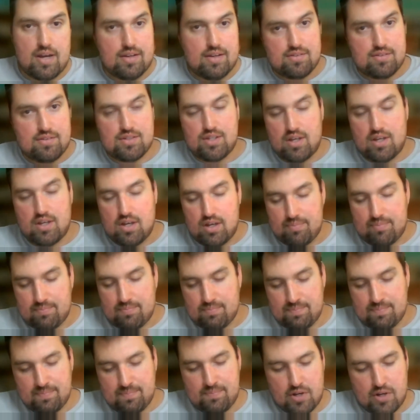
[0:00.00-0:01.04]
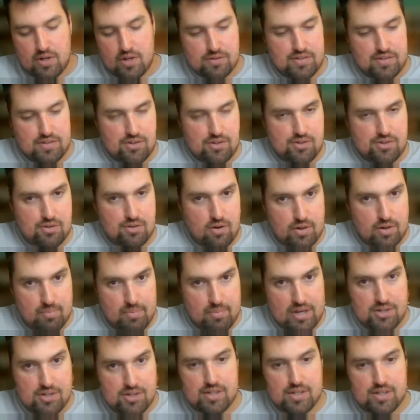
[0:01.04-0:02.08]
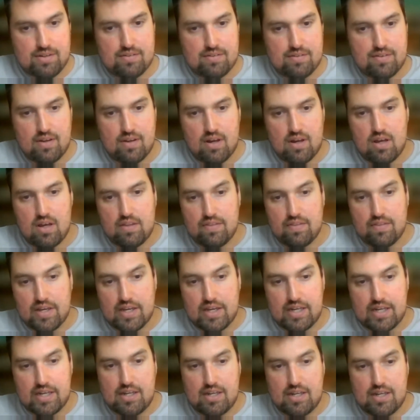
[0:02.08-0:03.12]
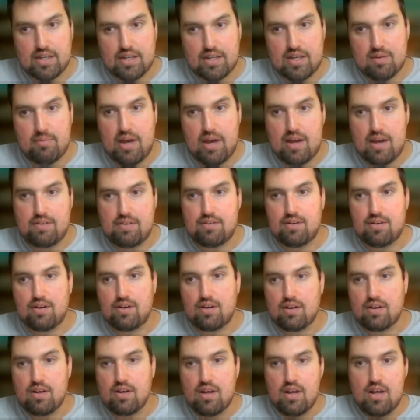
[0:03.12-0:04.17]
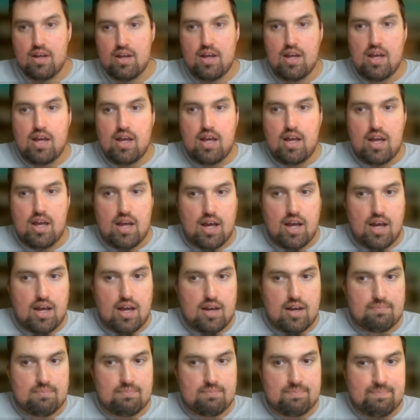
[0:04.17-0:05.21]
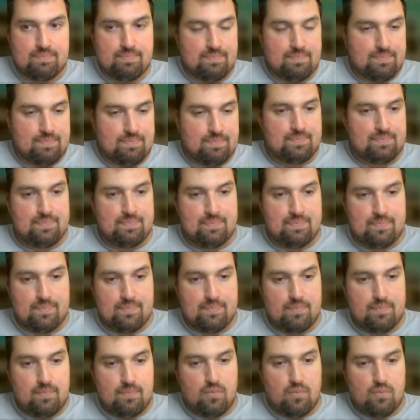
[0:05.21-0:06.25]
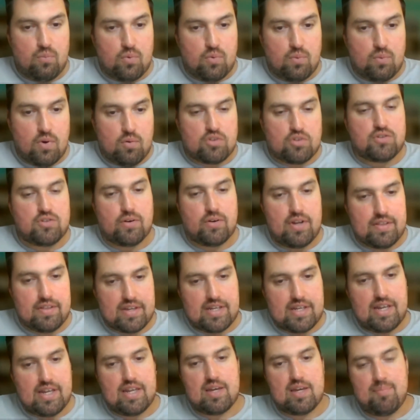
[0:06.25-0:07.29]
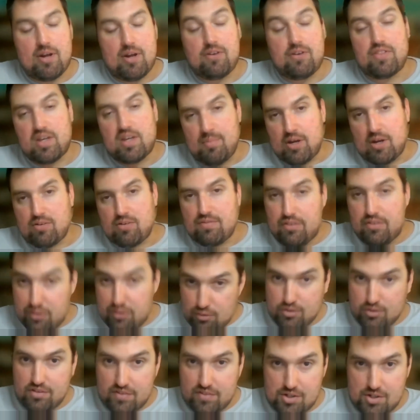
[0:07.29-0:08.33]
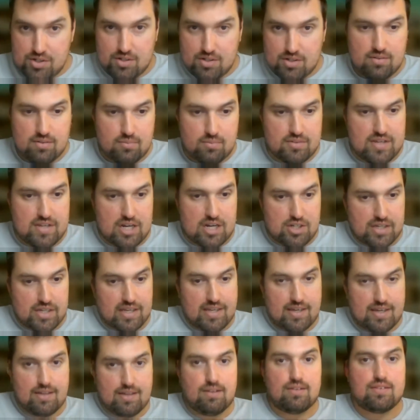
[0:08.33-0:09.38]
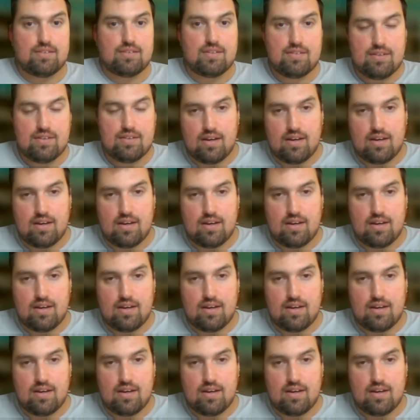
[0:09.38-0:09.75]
as Dr. Stanciu had already mentioned, the Canadian commander, the commander of the 3rd Division was actually killed